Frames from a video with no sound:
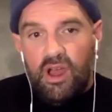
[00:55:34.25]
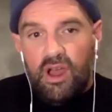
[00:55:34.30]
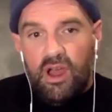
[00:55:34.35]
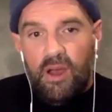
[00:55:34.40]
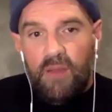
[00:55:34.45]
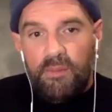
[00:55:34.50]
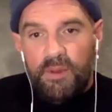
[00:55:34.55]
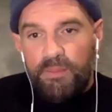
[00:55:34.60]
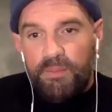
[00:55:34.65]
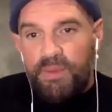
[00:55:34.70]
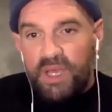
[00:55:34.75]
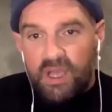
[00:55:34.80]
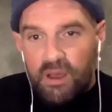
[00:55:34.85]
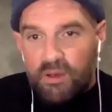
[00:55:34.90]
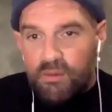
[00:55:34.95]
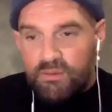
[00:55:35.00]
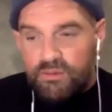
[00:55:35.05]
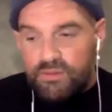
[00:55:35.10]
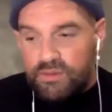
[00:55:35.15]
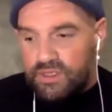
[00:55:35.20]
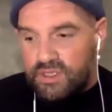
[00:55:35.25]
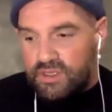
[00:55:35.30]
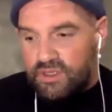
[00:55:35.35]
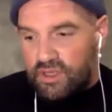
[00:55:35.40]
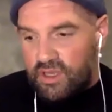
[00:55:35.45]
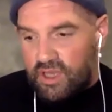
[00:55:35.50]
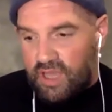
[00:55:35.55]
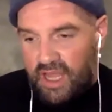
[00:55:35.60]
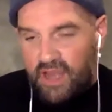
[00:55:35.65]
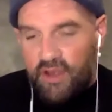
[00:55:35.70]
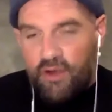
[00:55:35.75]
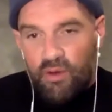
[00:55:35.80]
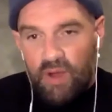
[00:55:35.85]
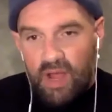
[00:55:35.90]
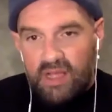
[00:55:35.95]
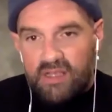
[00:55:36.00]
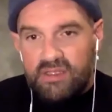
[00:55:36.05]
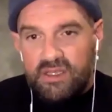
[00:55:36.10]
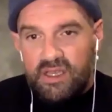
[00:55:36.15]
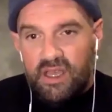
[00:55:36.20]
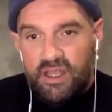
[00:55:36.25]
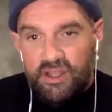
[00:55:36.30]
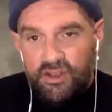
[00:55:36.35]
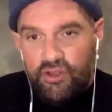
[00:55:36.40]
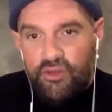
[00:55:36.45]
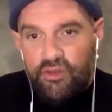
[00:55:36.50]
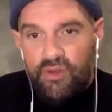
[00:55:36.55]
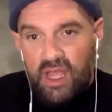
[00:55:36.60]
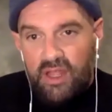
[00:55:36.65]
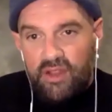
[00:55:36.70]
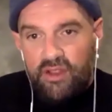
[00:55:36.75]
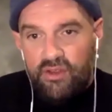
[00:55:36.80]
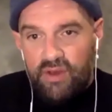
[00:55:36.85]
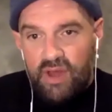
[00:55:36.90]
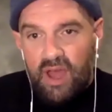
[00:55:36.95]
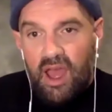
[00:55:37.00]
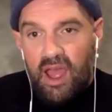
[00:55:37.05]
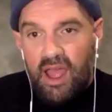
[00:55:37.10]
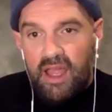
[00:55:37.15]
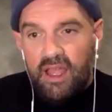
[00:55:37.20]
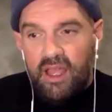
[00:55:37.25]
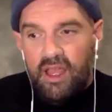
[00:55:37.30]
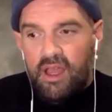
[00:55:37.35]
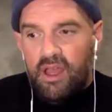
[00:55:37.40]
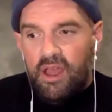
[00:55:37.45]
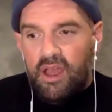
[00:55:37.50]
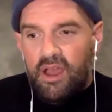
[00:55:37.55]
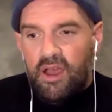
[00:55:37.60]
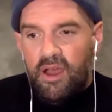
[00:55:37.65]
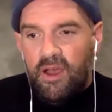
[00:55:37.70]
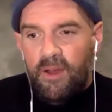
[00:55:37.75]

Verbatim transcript: um, it becomes anorexia and you and you die yeah.